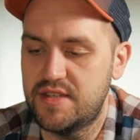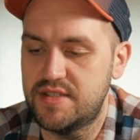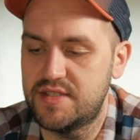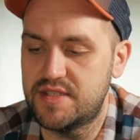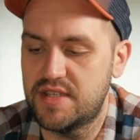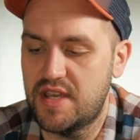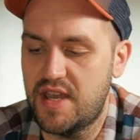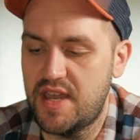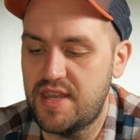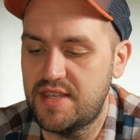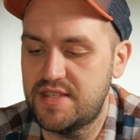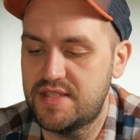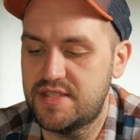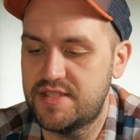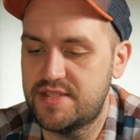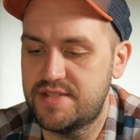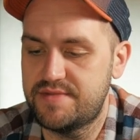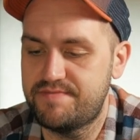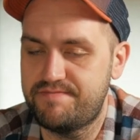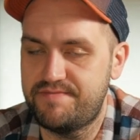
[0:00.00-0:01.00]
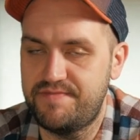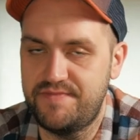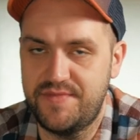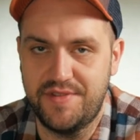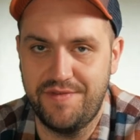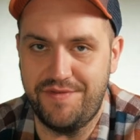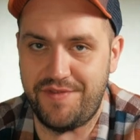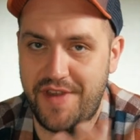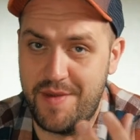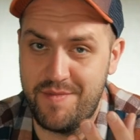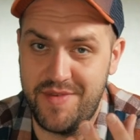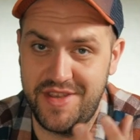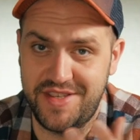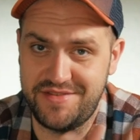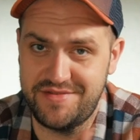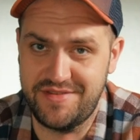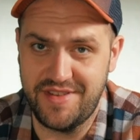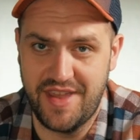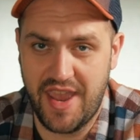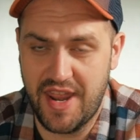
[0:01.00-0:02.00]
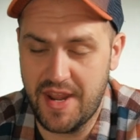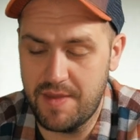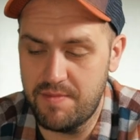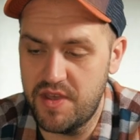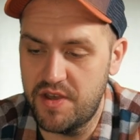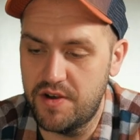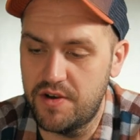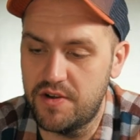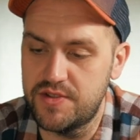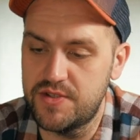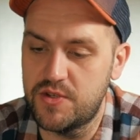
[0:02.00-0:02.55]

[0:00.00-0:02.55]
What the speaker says: Zeiss, the famous 80mm